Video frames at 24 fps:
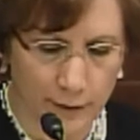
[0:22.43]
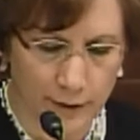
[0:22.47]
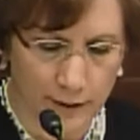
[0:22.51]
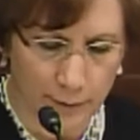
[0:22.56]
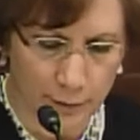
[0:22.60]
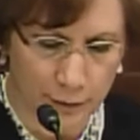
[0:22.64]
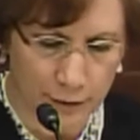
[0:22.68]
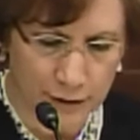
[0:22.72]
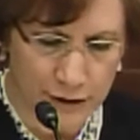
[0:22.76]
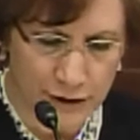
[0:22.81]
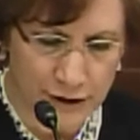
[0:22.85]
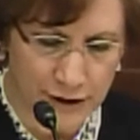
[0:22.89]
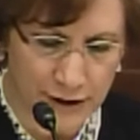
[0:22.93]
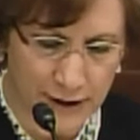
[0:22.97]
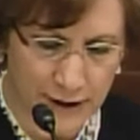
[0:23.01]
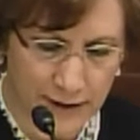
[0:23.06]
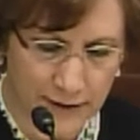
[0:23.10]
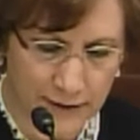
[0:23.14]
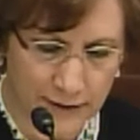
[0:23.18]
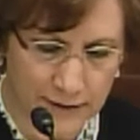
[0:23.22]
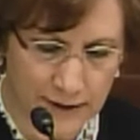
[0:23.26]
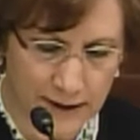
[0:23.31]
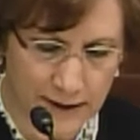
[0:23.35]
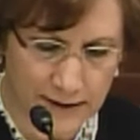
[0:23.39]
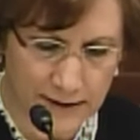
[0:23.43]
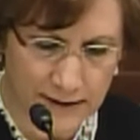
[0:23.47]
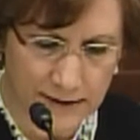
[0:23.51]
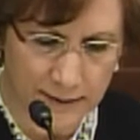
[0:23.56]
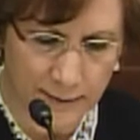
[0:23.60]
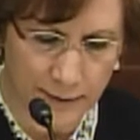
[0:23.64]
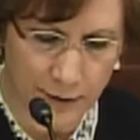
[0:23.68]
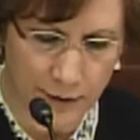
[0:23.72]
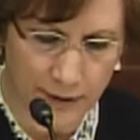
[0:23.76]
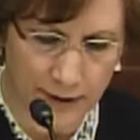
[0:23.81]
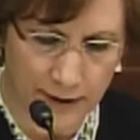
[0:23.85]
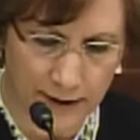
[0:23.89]
We appreciate your
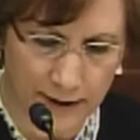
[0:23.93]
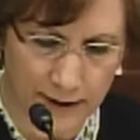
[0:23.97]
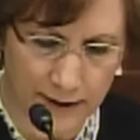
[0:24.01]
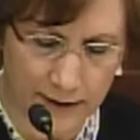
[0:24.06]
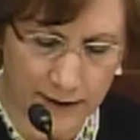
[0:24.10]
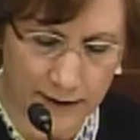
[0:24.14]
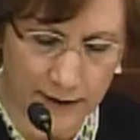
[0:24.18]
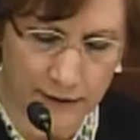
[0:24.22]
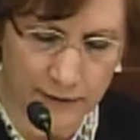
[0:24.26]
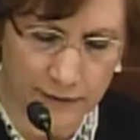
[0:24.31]
testimony, and